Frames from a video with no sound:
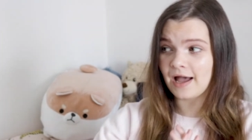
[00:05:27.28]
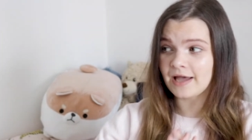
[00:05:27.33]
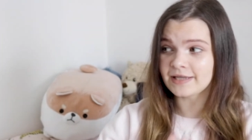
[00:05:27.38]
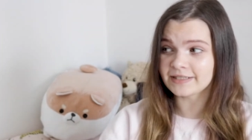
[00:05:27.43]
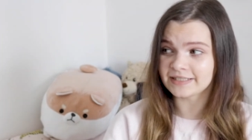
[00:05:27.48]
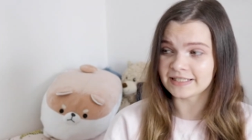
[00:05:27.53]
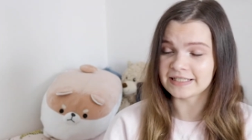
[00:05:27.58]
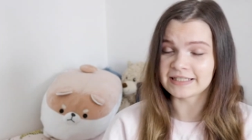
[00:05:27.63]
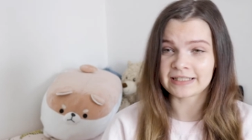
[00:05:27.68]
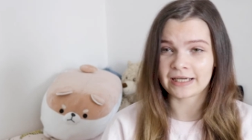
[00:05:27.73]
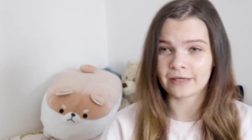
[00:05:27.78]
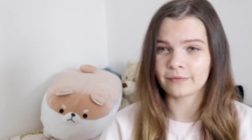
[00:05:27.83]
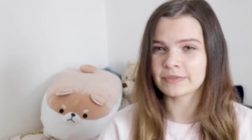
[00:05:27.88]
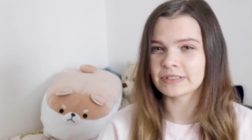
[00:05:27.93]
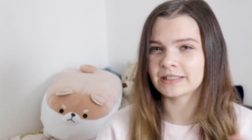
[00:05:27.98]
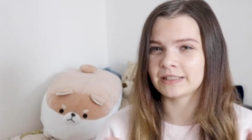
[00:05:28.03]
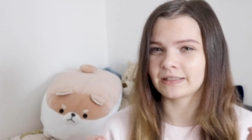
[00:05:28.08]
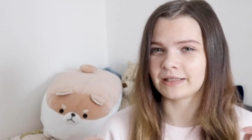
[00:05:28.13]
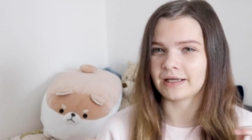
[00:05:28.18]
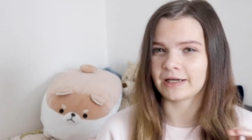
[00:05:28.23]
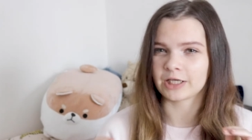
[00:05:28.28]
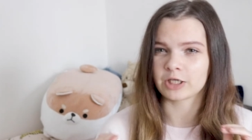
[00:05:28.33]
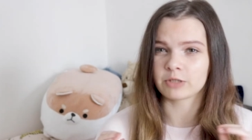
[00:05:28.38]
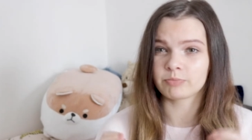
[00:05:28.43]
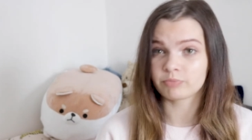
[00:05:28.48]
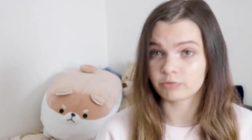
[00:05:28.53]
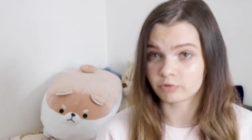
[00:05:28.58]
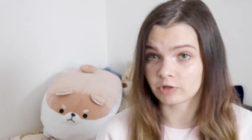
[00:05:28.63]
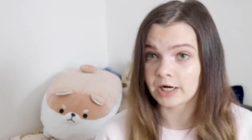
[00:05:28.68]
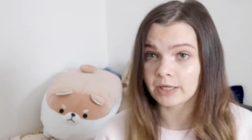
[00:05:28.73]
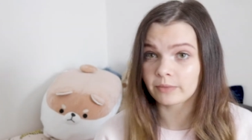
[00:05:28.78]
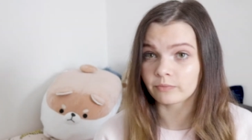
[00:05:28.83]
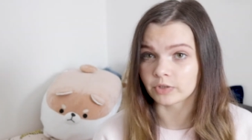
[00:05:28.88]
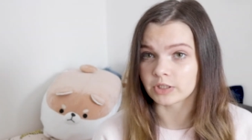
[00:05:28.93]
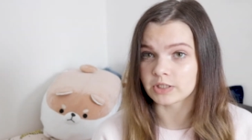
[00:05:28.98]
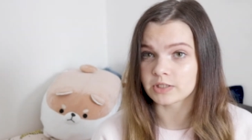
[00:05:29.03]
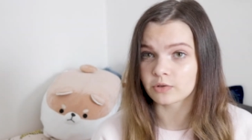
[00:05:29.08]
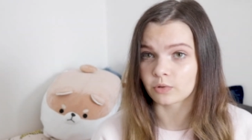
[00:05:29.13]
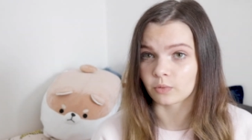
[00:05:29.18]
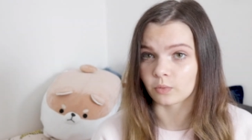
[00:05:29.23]
Since I was in like primary
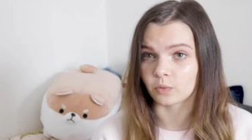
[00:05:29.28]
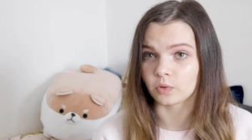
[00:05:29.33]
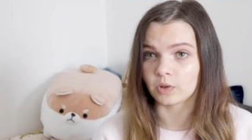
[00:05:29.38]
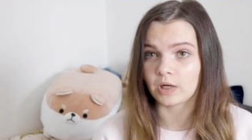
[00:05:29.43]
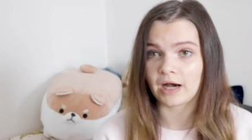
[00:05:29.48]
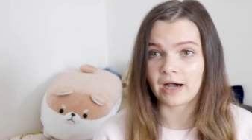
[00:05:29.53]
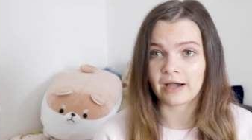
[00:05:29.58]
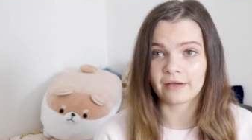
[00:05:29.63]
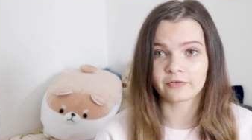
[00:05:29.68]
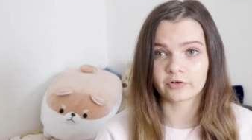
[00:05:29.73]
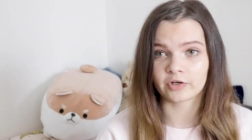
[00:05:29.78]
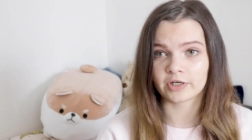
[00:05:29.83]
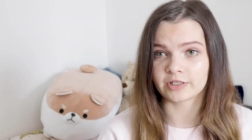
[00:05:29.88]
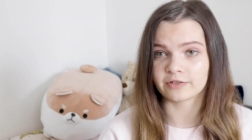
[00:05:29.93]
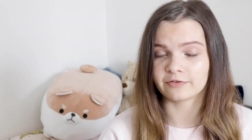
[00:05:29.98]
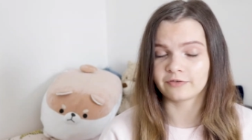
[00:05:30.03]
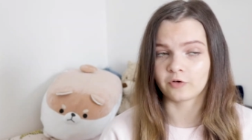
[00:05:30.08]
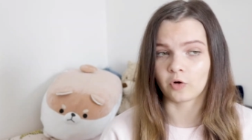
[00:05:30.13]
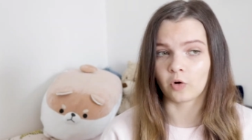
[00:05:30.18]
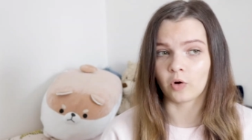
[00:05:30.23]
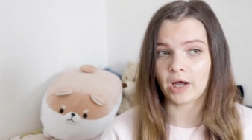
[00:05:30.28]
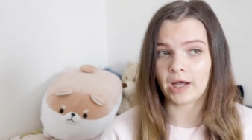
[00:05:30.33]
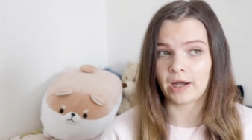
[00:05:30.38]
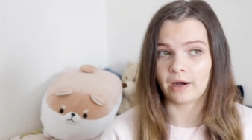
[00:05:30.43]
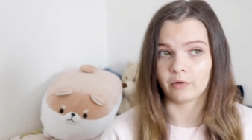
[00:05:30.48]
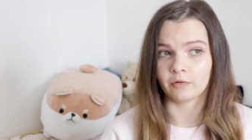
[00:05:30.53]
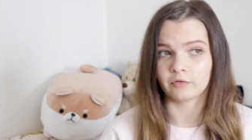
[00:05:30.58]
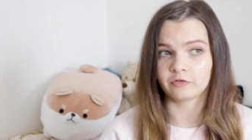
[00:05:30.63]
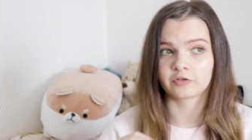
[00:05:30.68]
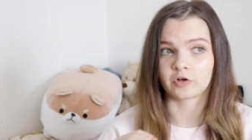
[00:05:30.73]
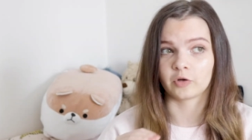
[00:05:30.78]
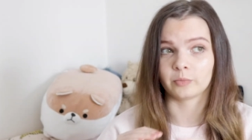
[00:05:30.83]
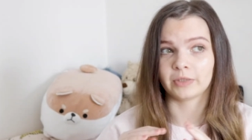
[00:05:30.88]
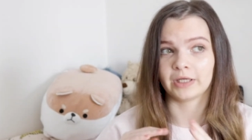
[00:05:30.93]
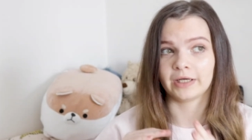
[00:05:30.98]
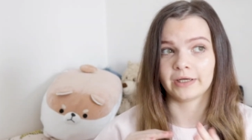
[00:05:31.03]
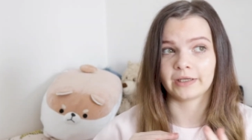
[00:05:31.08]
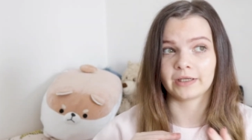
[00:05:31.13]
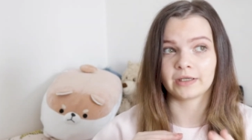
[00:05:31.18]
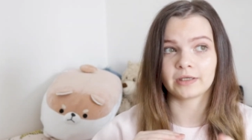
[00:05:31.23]
school, I've already thought out from
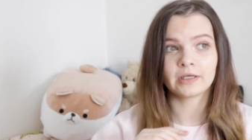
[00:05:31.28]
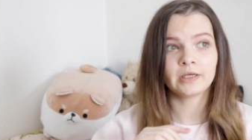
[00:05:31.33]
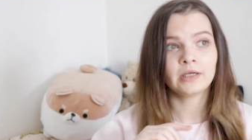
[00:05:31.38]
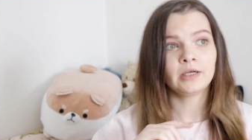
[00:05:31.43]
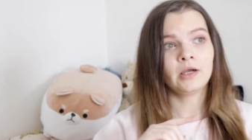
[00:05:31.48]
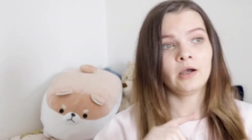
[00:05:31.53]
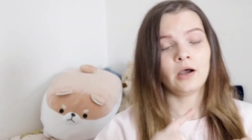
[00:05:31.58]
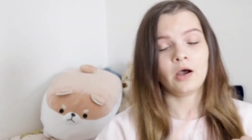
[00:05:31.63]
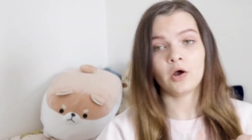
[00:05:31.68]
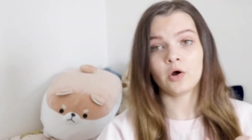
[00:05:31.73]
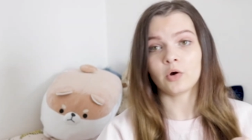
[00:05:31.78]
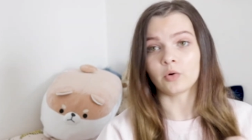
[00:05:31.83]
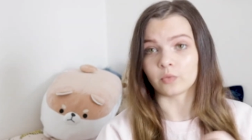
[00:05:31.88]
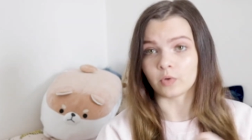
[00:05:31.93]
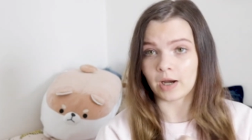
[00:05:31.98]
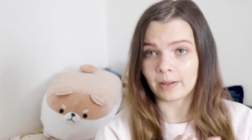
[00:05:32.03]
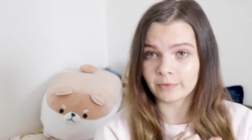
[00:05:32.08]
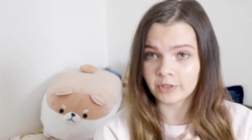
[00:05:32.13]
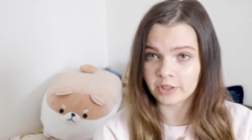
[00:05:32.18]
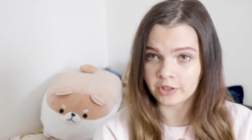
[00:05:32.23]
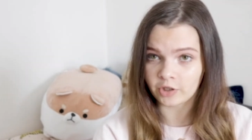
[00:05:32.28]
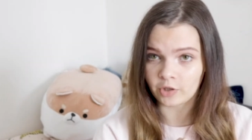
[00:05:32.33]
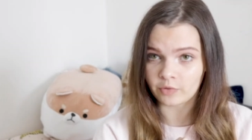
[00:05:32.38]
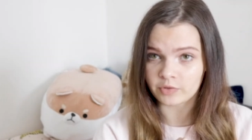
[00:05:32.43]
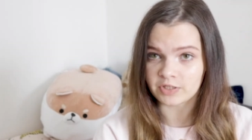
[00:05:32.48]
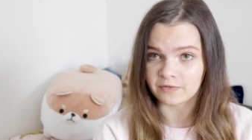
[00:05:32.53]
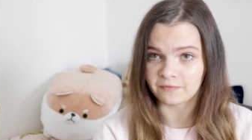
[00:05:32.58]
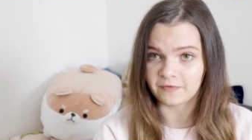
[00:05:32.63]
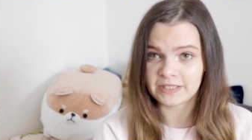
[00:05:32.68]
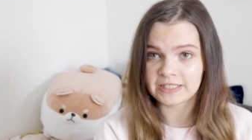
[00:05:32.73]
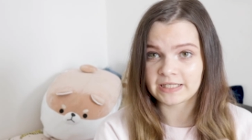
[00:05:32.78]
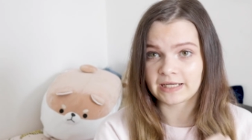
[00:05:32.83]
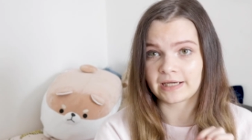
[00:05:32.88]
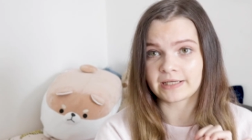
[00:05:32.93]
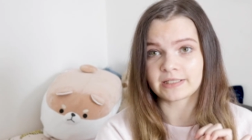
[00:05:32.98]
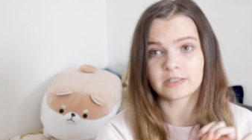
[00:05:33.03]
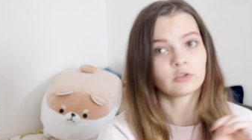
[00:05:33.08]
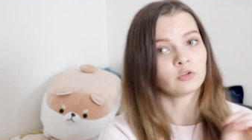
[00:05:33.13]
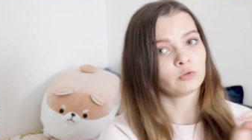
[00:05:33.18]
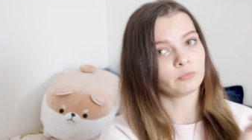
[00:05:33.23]
like, oh, I'm gonna go to this high
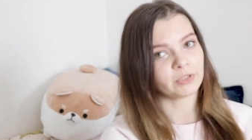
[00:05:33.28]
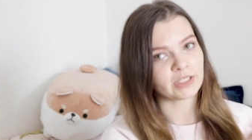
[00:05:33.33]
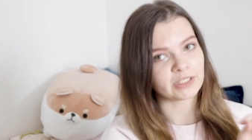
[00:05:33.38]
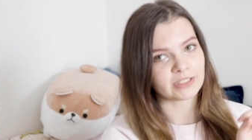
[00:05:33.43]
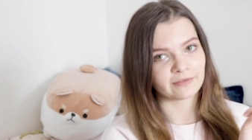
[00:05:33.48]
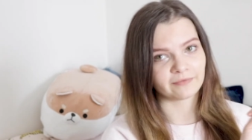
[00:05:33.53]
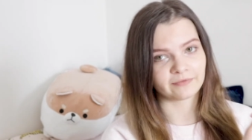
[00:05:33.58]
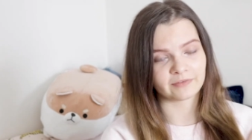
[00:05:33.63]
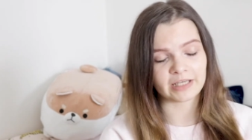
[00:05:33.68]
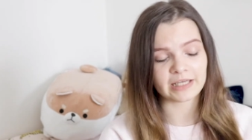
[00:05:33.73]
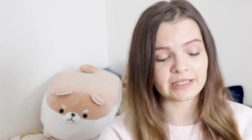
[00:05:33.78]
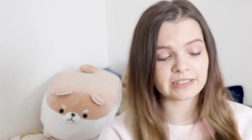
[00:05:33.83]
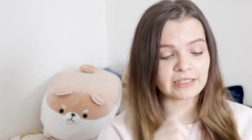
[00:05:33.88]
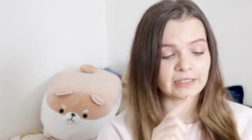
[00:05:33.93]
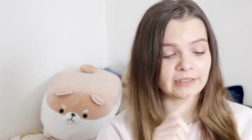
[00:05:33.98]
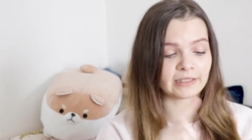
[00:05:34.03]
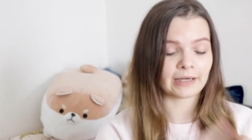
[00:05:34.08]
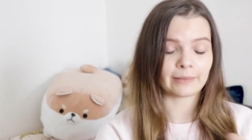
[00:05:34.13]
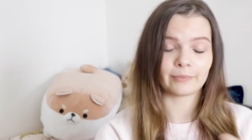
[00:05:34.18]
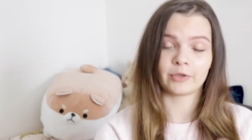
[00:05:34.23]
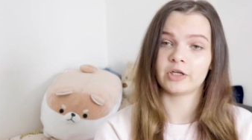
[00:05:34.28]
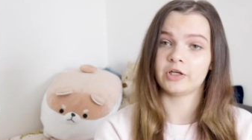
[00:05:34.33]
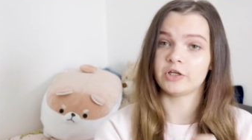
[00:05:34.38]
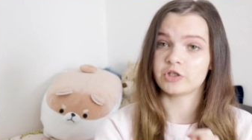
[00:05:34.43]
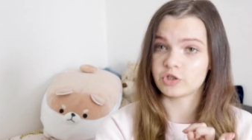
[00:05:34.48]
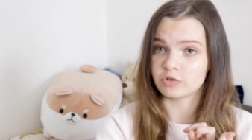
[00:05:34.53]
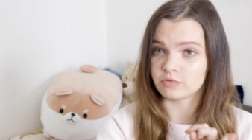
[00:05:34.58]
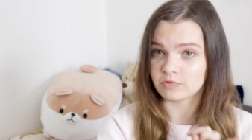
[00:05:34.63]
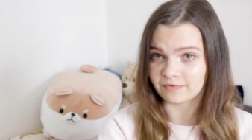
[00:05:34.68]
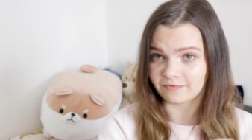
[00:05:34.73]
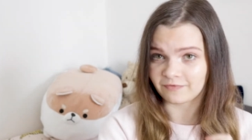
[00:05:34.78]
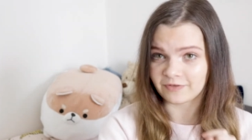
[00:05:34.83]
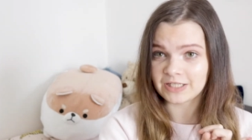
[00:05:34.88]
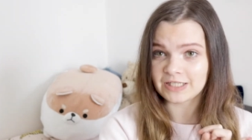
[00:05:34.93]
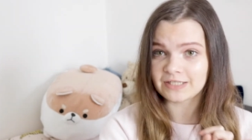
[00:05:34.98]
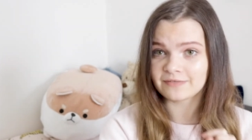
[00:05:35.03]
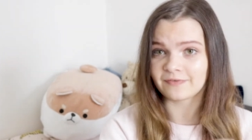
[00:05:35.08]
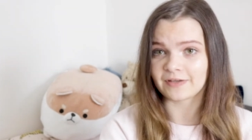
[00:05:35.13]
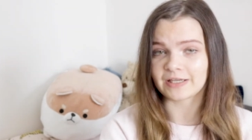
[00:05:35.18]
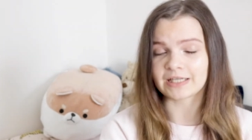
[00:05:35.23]
school because of this, and then I'm gonna choose
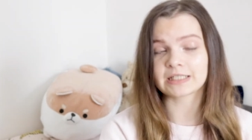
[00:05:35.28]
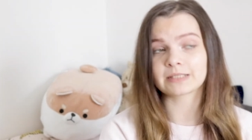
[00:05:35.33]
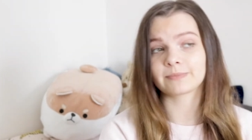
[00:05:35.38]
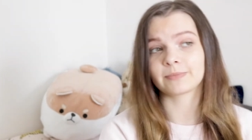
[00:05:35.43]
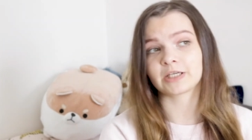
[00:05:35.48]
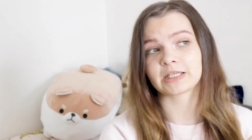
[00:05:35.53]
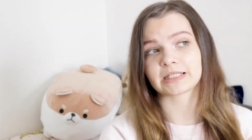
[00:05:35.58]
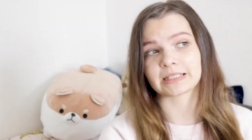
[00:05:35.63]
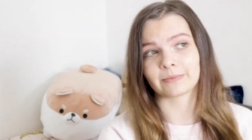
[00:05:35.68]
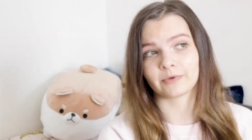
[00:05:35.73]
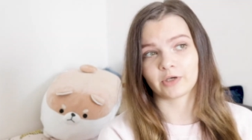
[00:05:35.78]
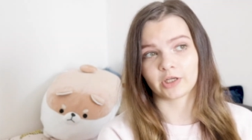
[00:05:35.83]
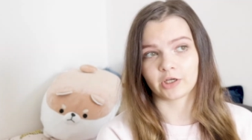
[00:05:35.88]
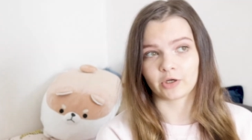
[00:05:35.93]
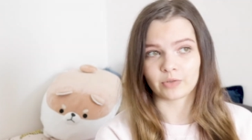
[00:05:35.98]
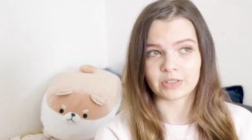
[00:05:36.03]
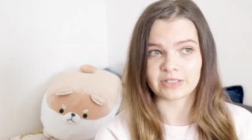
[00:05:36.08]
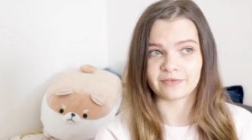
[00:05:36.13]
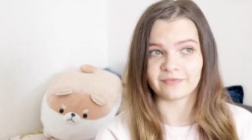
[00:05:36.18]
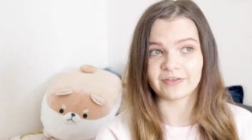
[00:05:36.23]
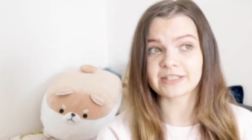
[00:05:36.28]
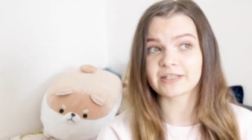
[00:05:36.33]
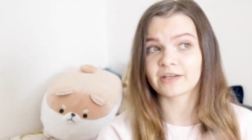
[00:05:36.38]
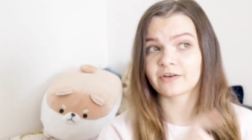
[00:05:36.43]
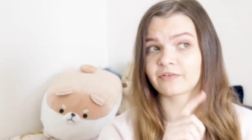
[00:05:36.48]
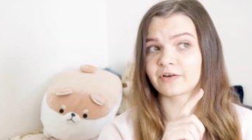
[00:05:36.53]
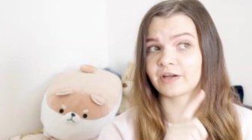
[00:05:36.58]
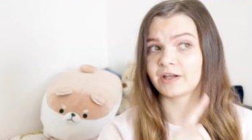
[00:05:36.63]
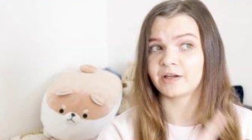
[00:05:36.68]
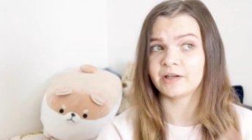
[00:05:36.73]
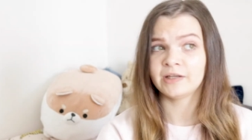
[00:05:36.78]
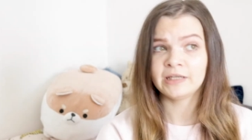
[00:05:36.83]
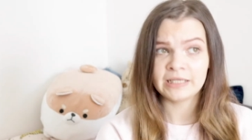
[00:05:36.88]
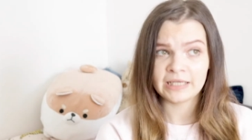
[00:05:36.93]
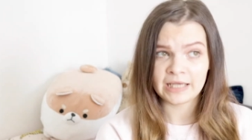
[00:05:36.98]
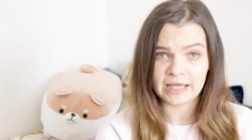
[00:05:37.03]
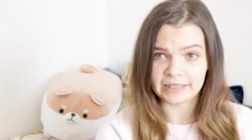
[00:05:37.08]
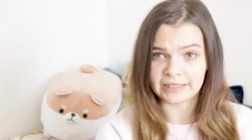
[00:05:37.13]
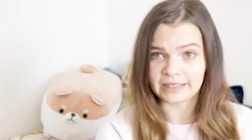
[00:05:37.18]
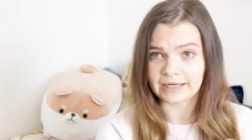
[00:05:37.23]
these things because I'm gonna go into this career,
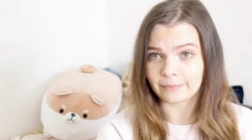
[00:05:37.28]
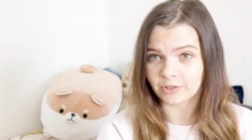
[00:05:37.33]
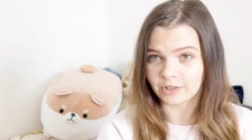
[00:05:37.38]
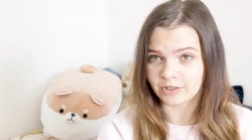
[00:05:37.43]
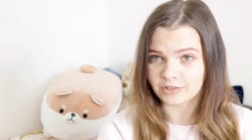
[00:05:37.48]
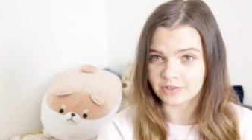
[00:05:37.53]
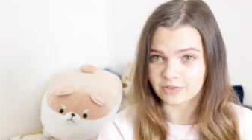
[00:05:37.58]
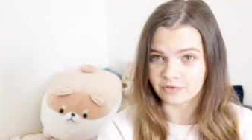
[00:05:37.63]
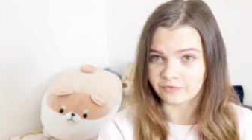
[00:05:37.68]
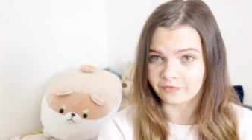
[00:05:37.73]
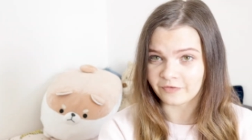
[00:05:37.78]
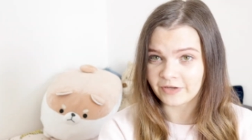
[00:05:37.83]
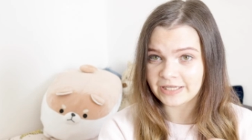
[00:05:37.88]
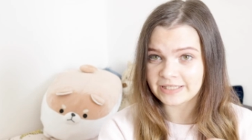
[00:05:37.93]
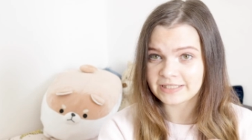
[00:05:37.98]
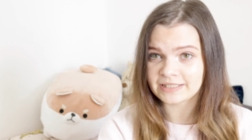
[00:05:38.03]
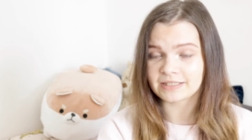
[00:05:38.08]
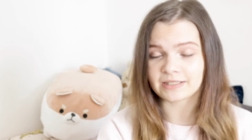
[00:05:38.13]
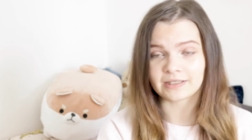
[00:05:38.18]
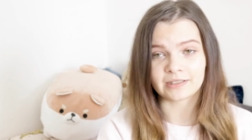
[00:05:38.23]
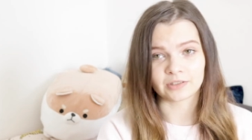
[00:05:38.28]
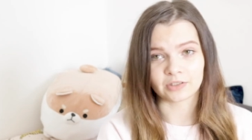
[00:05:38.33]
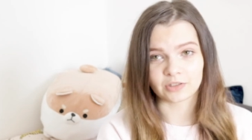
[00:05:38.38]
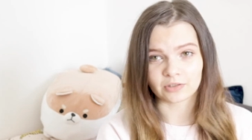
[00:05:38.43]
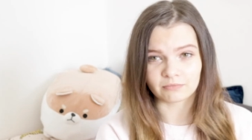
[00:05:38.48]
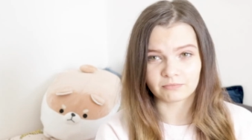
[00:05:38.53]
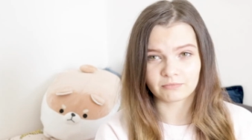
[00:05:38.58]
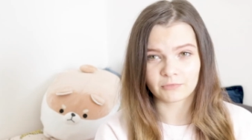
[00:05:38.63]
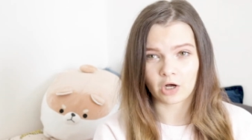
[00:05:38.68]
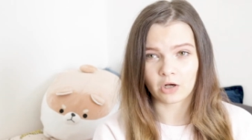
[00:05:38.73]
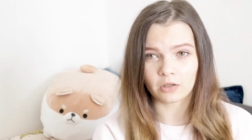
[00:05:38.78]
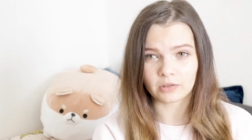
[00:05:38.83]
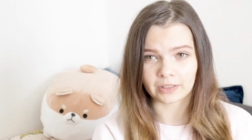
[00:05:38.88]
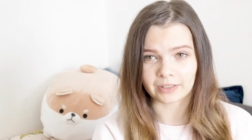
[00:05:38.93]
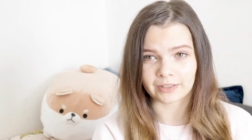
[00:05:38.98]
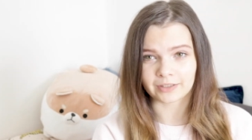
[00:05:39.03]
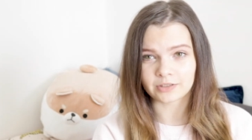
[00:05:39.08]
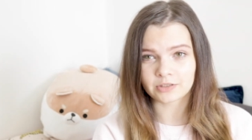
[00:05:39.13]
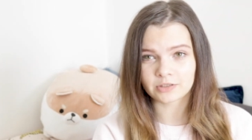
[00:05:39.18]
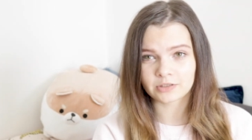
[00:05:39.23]
and then I'm gonna do this in
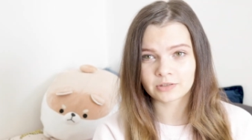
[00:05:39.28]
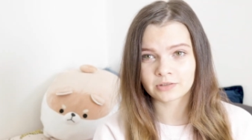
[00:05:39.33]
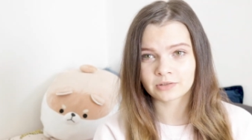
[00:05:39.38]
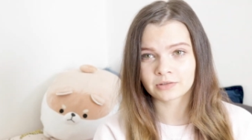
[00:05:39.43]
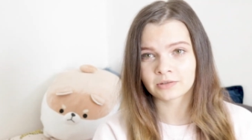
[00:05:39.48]
college.